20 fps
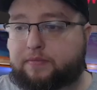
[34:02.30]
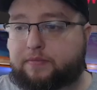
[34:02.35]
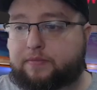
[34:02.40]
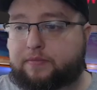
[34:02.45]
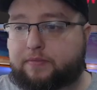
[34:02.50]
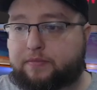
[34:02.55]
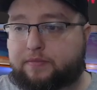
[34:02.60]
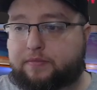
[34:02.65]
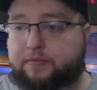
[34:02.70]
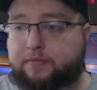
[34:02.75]

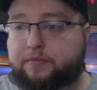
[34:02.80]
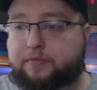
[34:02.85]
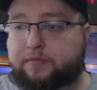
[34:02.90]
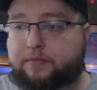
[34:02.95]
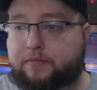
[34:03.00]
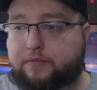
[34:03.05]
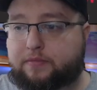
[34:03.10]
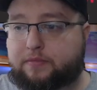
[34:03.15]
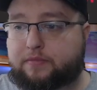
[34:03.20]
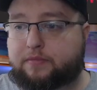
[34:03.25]

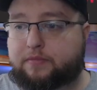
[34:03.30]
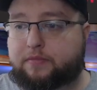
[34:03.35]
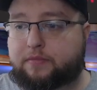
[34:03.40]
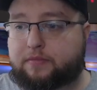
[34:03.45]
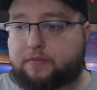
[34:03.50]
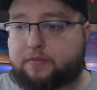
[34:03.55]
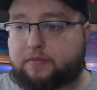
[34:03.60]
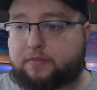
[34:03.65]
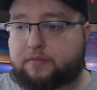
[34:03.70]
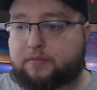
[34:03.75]

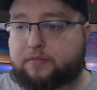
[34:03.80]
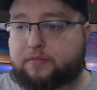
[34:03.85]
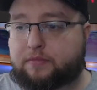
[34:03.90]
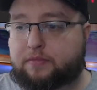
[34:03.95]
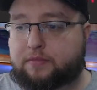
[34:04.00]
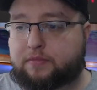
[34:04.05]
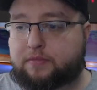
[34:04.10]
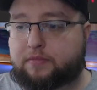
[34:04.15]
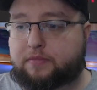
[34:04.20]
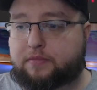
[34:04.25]

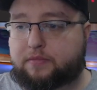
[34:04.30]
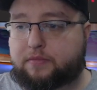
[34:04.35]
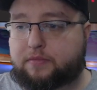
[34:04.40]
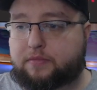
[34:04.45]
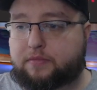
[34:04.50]
This person isn't speaking.